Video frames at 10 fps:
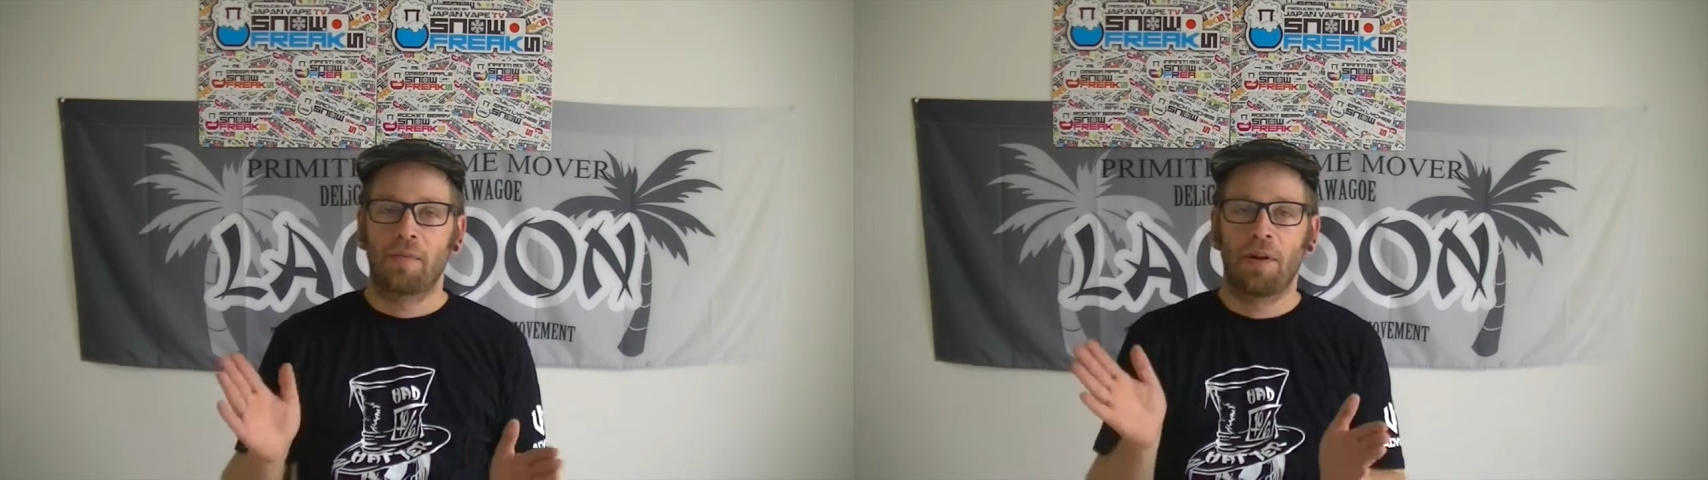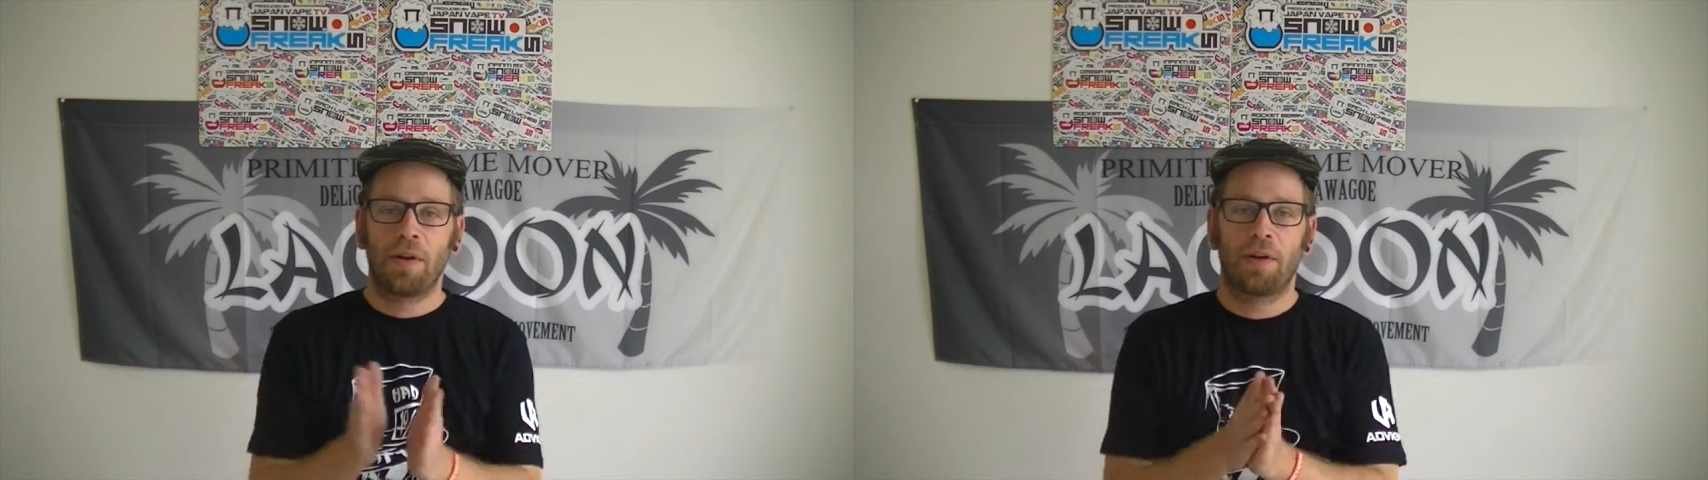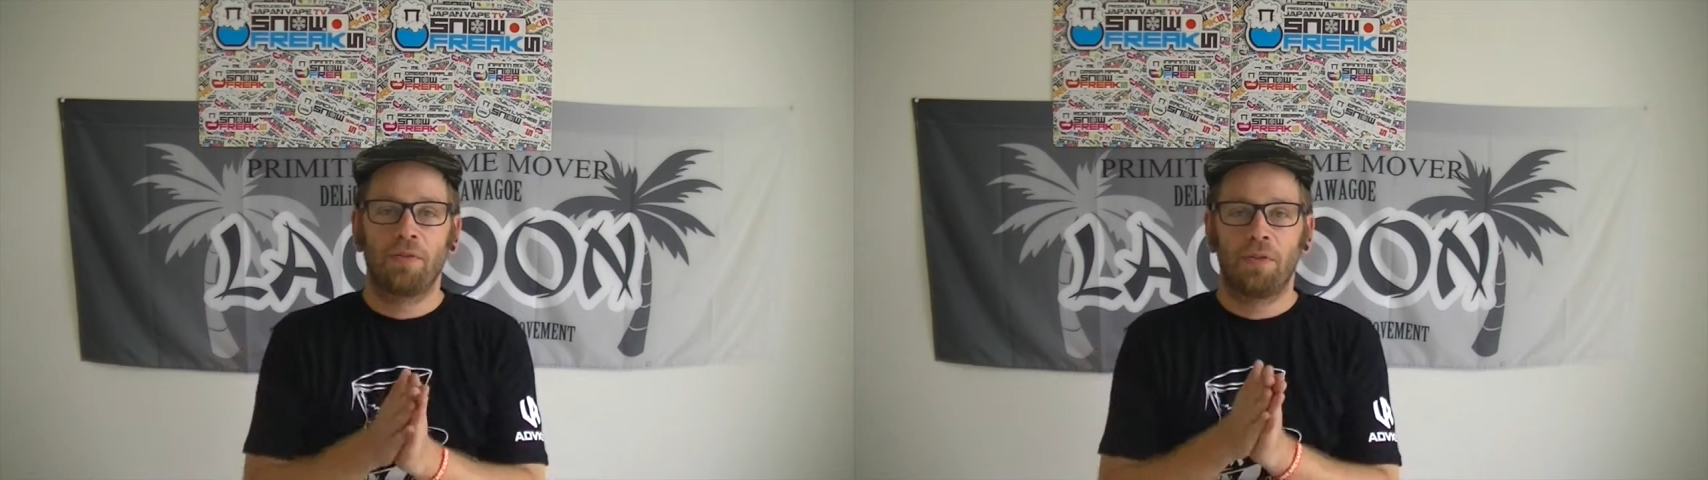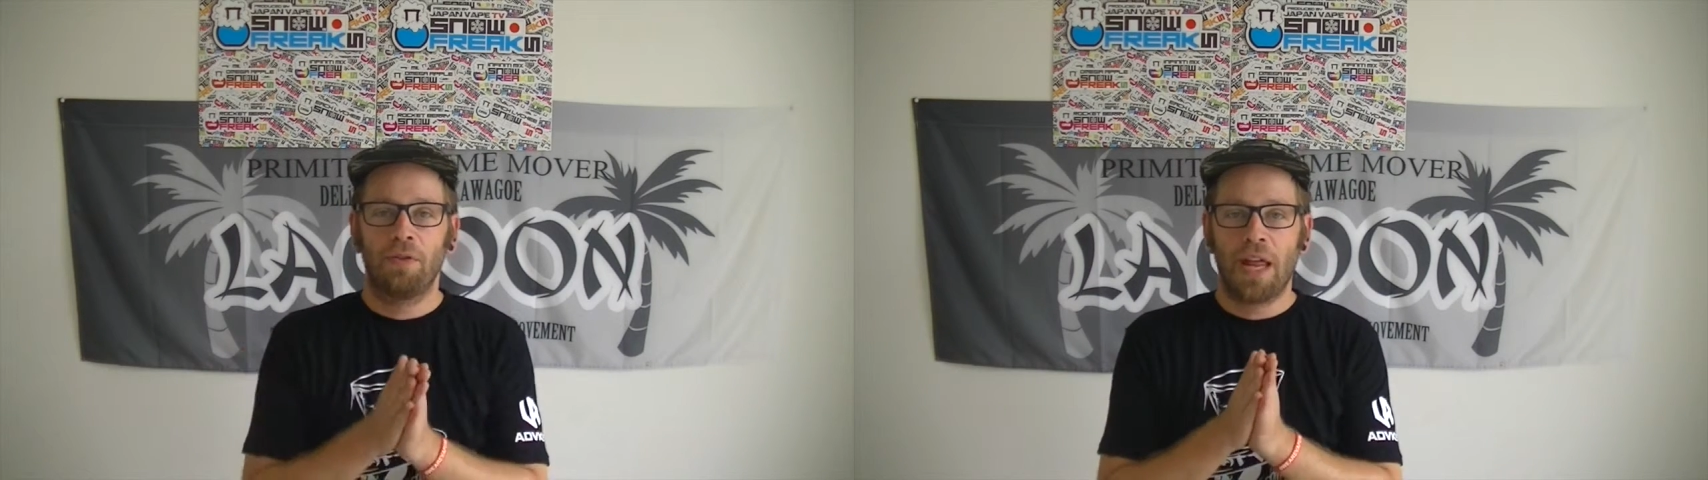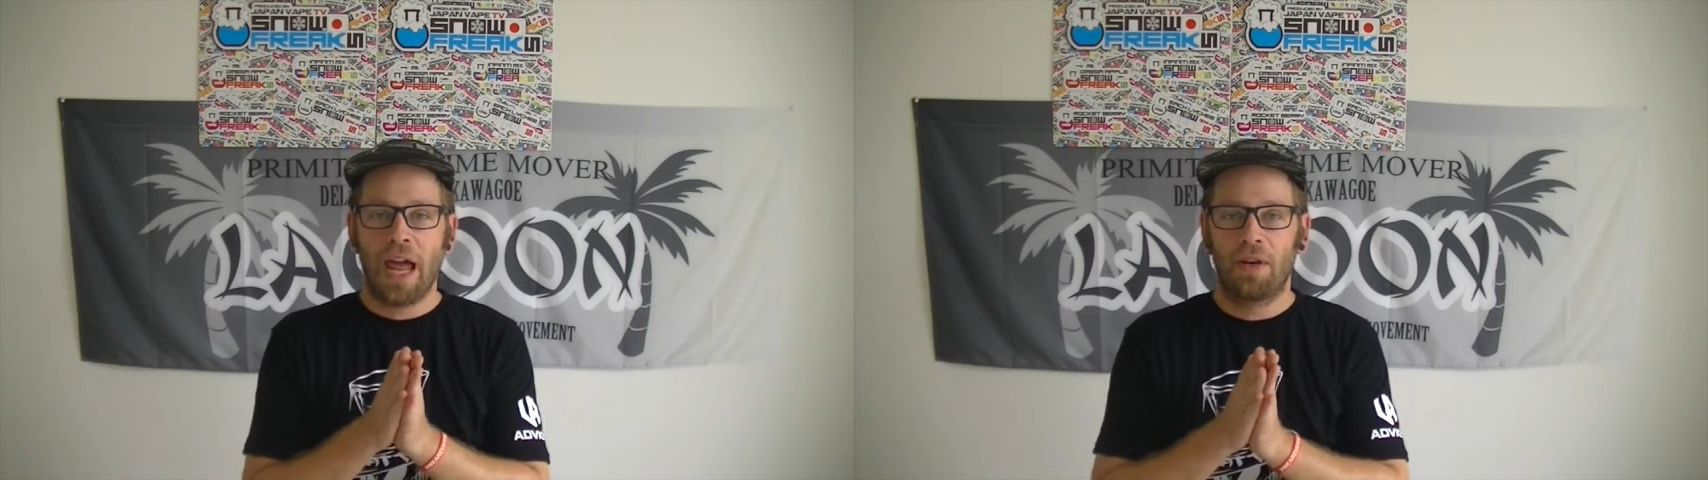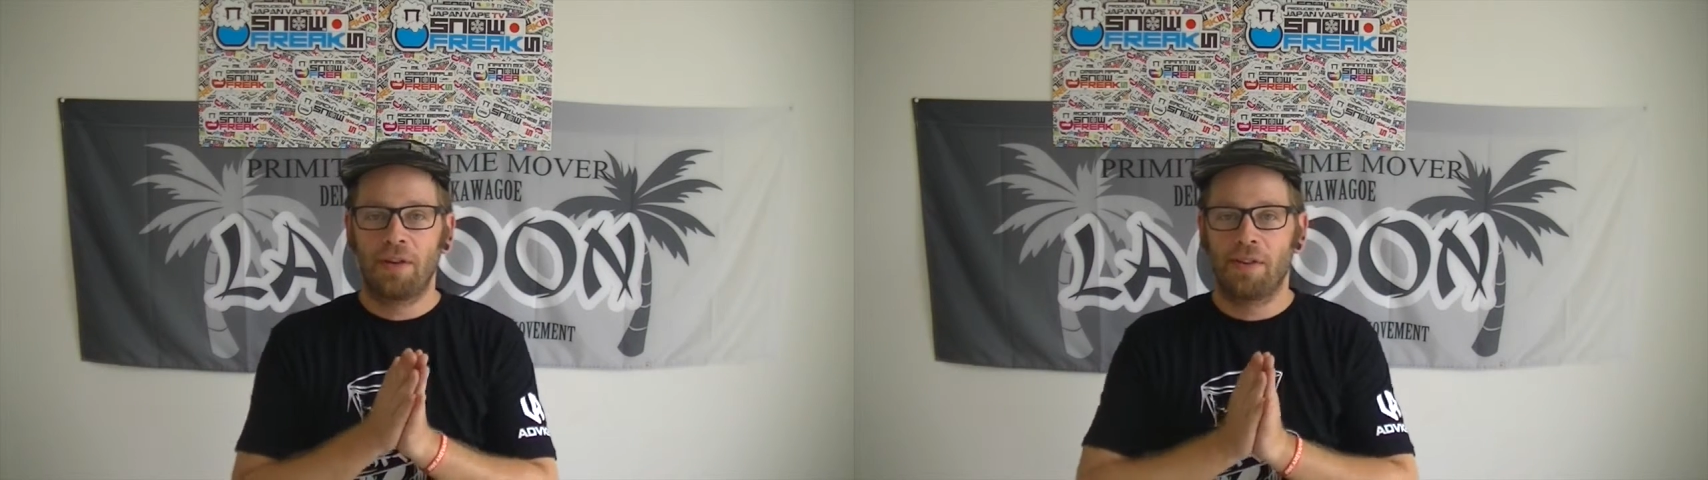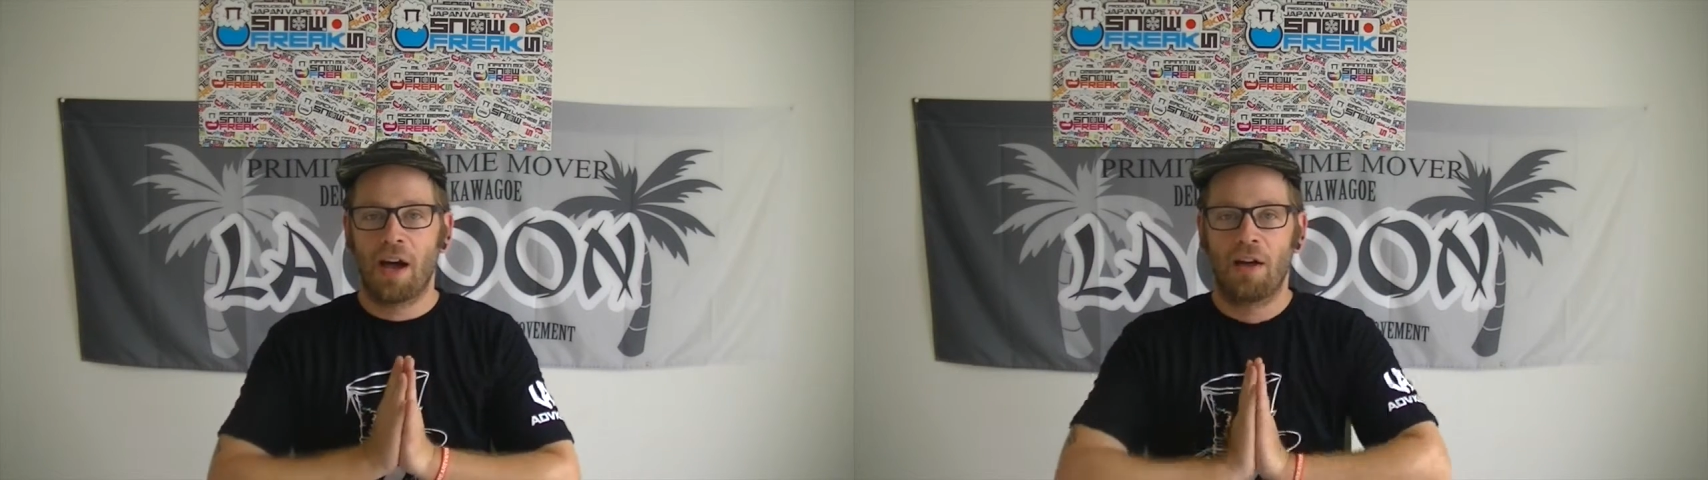What I'm going to do now is